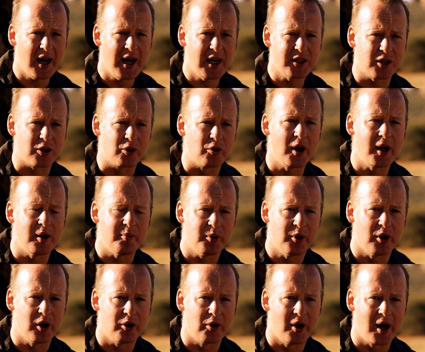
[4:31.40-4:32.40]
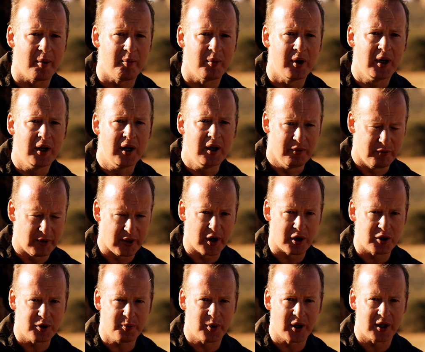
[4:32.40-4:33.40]
has a great program for
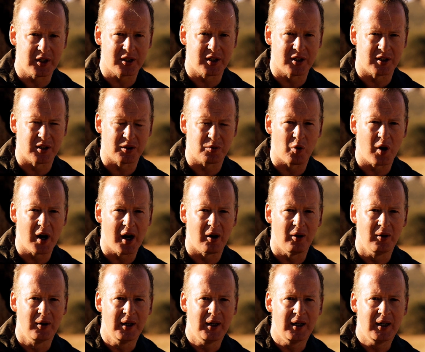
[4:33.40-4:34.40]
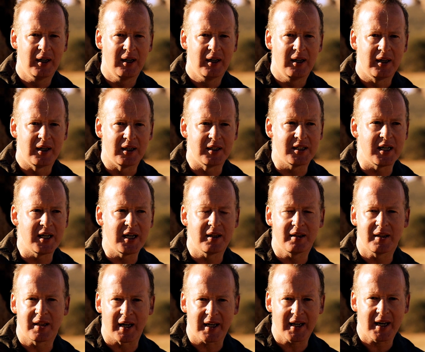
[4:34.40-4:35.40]
those predators as well. Indeed,
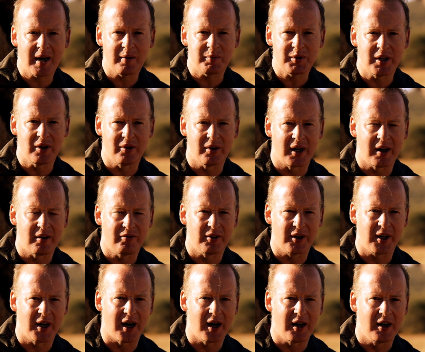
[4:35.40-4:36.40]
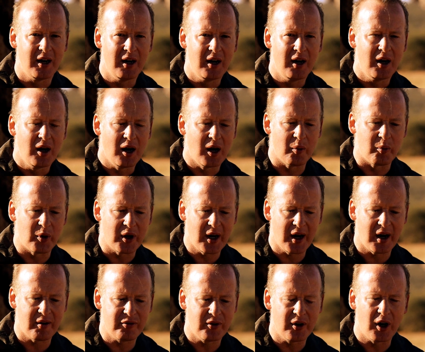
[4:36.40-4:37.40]
they're kept here at Africat, and we
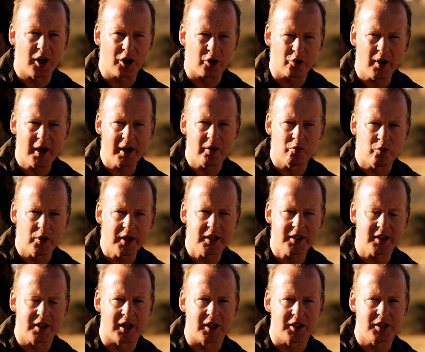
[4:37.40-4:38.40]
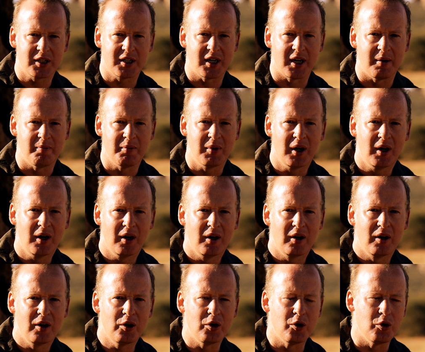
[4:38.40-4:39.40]
have a great research team
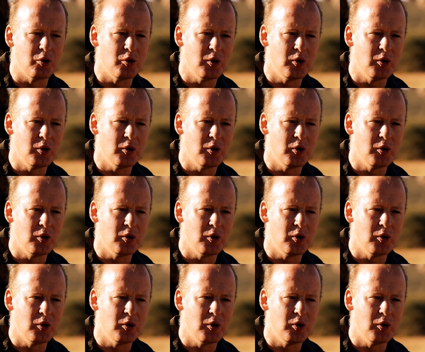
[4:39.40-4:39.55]
who